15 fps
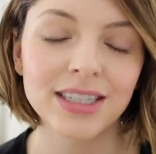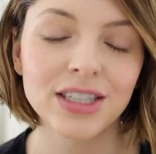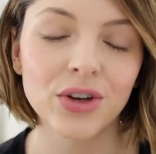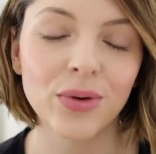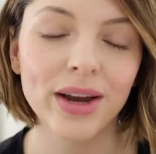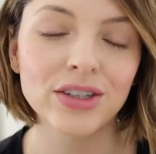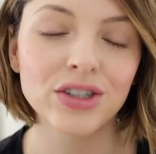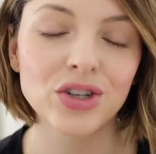It's a
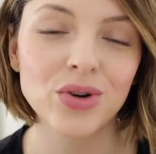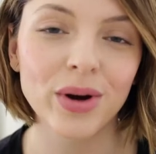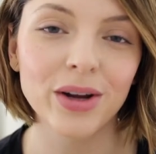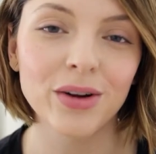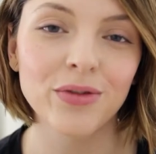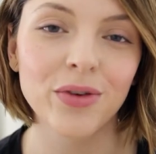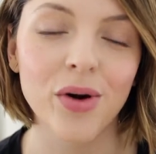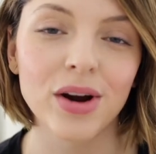great
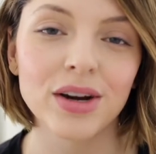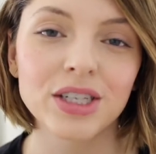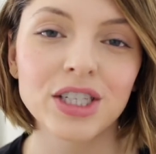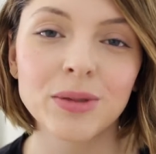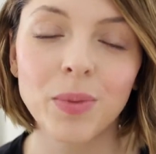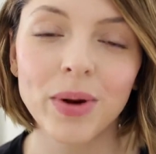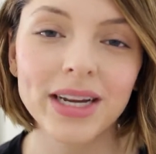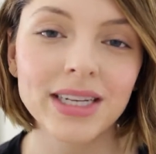tutorial for
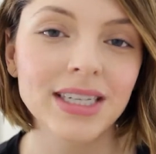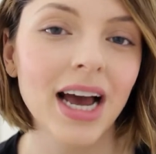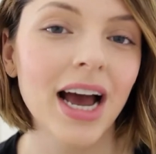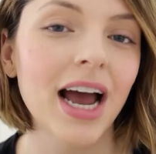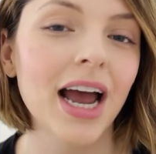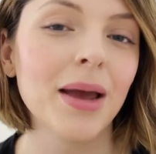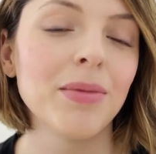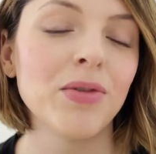
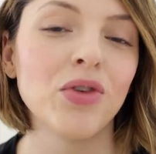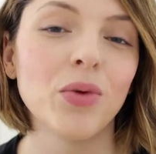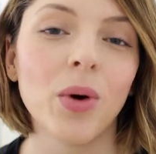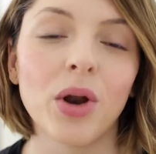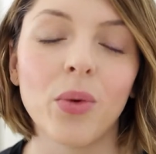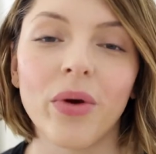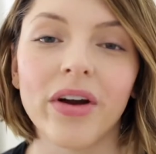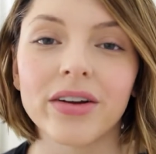springtime if you
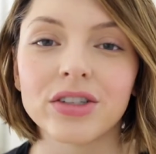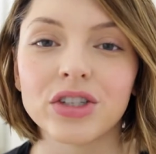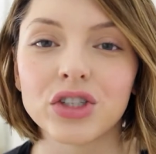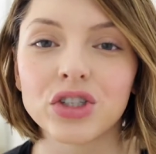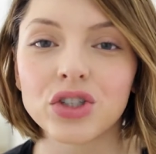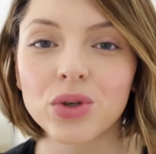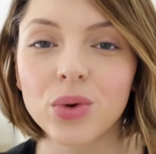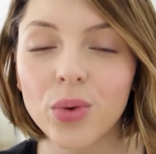want to wear it to
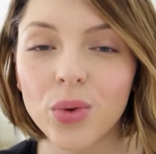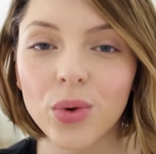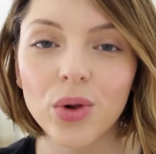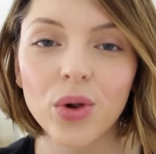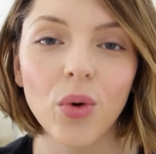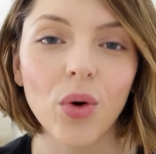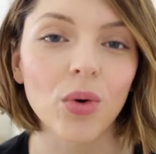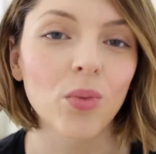
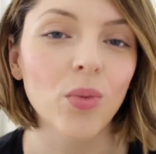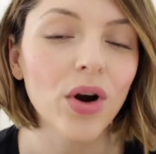school or